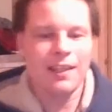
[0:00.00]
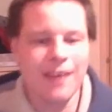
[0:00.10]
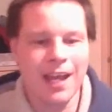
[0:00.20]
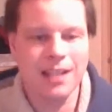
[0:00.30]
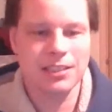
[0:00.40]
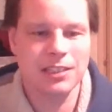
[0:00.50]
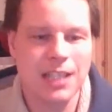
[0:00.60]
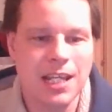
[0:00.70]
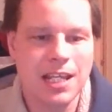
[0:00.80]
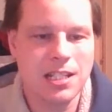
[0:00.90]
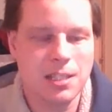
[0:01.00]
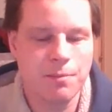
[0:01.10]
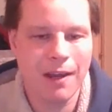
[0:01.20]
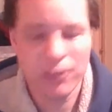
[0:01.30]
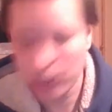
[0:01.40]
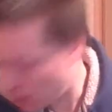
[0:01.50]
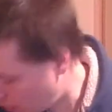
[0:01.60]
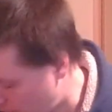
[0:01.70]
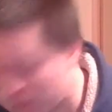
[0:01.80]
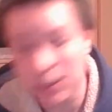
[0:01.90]
That is the parish
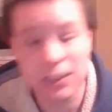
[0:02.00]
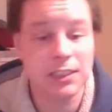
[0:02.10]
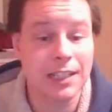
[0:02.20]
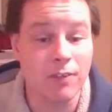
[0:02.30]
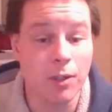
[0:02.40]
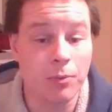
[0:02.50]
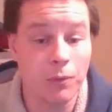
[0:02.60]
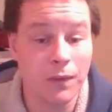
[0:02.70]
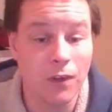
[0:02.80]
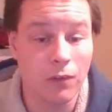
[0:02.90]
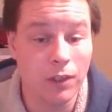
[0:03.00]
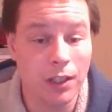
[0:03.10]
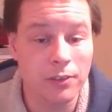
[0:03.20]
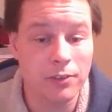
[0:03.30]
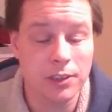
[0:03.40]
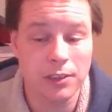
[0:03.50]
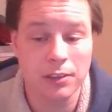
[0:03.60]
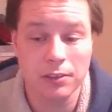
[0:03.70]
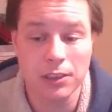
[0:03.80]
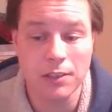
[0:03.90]
of Stirrup with Oldcoats.
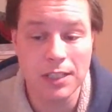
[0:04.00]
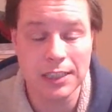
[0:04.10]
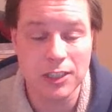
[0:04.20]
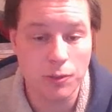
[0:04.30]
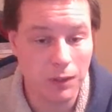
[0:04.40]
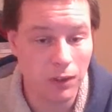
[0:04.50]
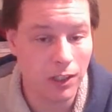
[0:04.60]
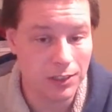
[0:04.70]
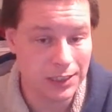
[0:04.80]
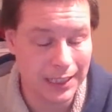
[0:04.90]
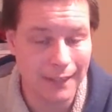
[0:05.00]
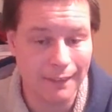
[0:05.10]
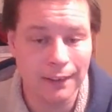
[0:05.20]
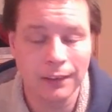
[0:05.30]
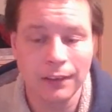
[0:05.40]
So it's Stirrup and Oldcoats together.